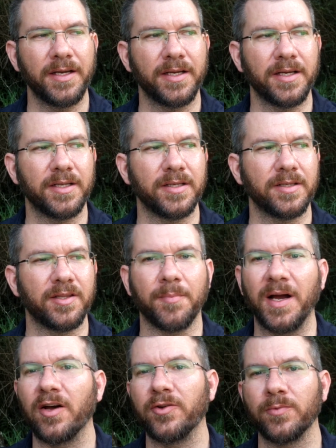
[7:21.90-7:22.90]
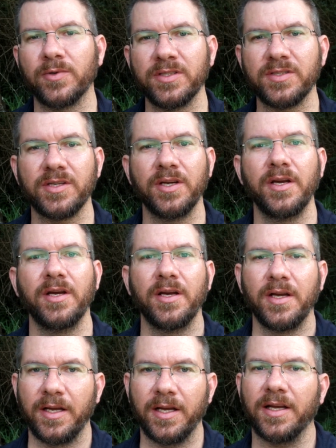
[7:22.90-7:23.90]
and the milder ones,
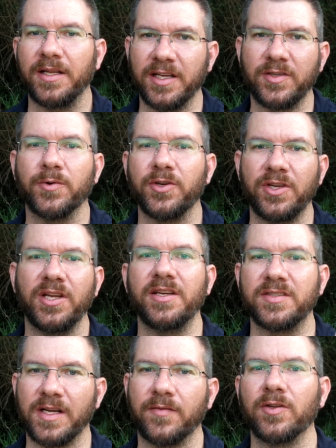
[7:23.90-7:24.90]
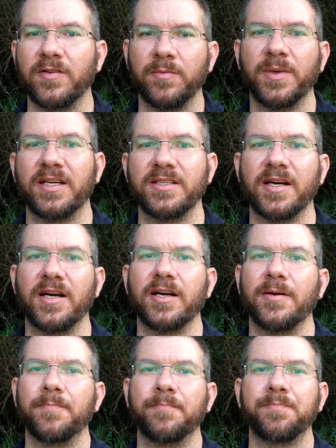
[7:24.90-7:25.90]
and get to where you can eat several of them at a
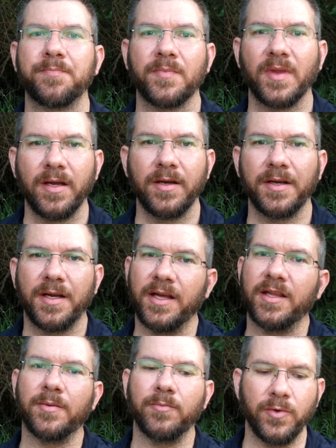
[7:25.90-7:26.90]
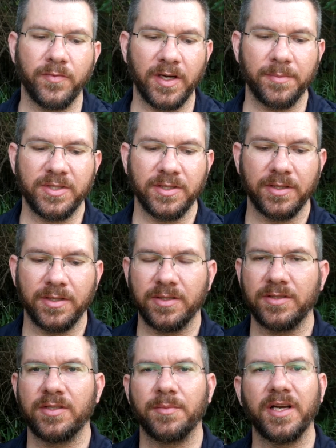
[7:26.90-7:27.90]
time, and then move up
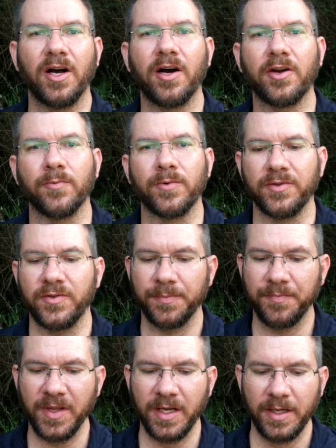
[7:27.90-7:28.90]
to a bit hotter ones.